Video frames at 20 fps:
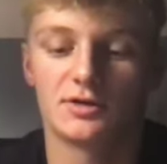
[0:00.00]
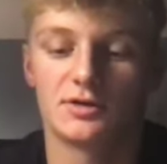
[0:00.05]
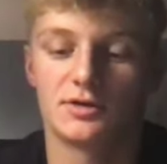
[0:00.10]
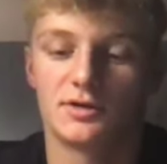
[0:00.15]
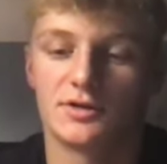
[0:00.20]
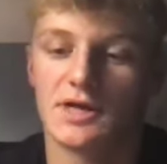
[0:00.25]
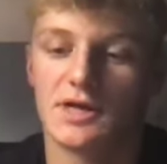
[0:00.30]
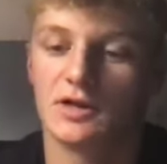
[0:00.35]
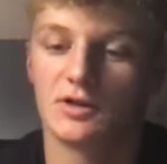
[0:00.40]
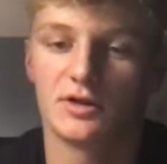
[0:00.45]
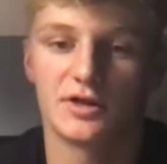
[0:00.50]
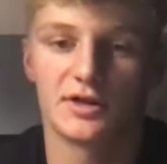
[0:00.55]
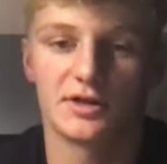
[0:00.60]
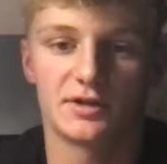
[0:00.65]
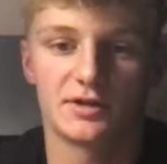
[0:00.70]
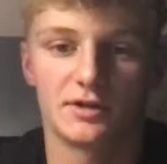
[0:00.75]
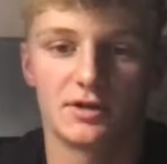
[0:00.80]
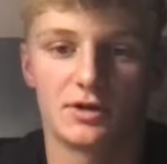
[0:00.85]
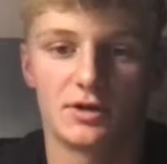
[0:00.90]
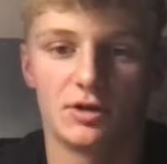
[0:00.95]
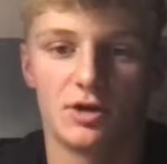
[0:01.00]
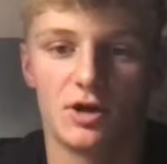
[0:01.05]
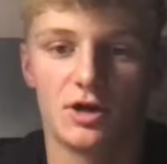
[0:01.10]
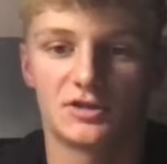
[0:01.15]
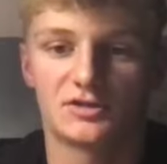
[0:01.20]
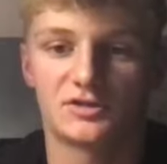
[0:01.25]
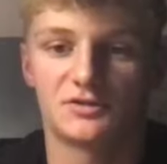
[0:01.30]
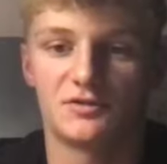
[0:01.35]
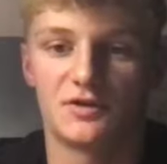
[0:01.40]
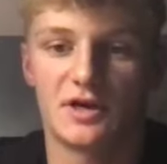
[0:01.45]
not letting a loss
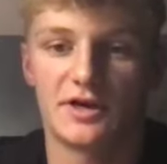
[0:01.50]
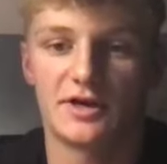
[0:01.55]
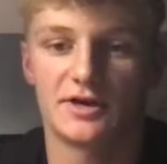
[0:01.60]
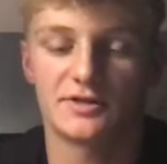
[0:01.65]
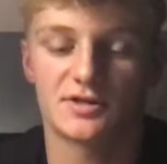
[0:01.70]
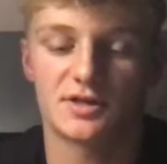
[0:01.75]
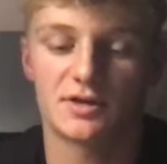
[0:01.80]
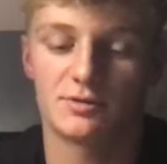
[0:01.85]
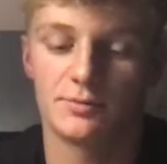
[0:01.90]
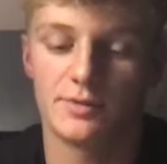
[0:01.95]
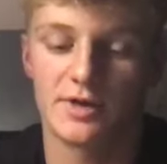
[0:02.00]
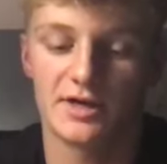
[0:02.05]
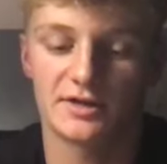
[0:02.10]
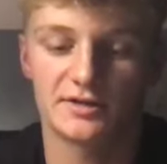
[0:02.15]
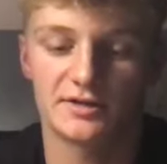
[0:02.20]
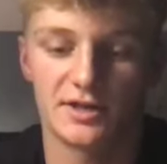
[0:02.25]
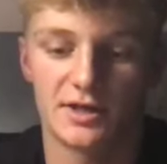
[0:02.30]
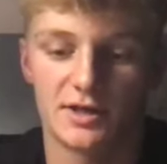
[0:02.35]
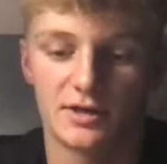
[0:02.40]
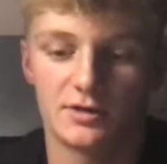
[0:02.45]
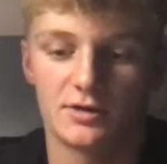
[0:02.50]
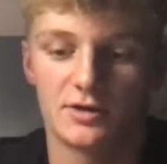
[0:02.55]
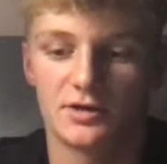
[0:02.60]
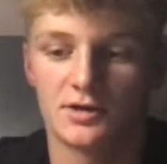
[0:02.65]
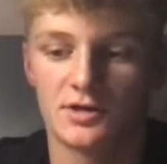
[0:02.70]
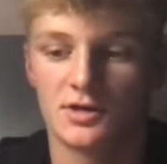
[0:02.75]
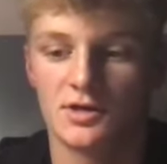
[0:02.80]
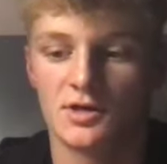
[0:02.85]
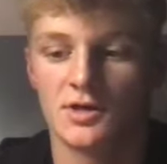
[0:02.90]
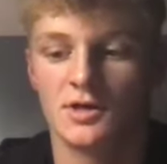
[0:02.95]
divide us, coming back together
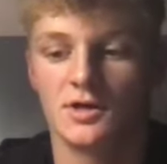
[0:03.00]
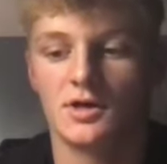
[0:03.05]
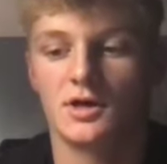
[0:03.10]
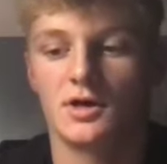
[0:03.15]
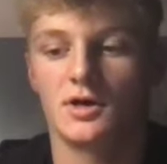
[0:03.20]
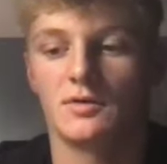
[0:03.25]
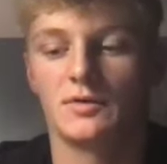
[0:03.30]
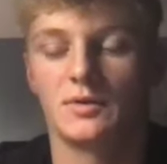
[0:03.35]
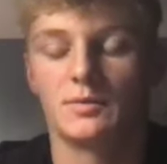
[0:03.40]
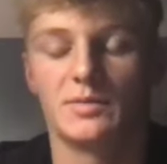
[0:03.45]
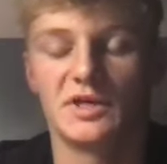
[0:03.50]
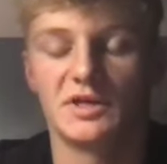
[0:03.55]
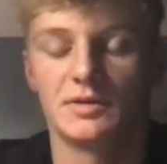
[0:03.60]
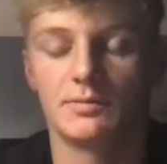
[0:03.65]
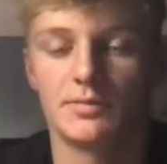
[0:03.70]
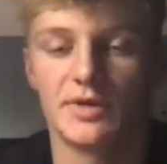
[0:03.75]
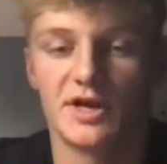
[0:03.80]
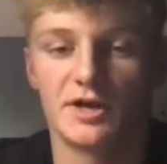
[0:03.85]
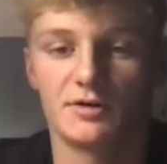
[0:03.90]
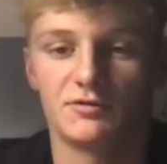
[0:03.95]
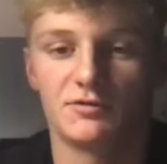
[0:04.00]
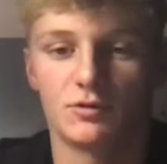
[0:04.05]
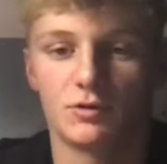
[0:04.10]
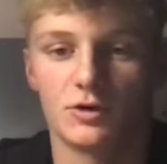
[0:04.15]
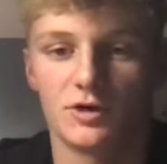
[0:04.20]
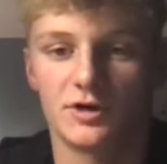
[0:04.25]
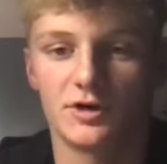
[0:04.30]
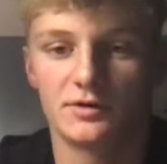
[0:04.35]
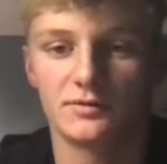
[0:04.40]
and being better for it.